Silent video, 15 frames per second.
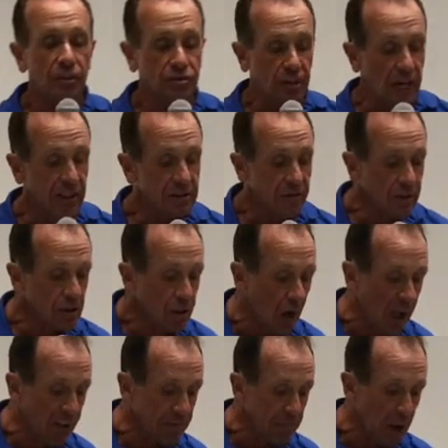to the size of a
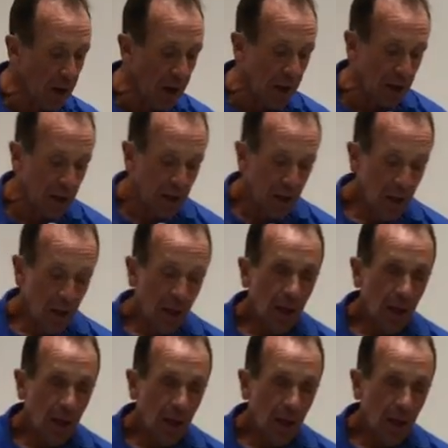golf ball,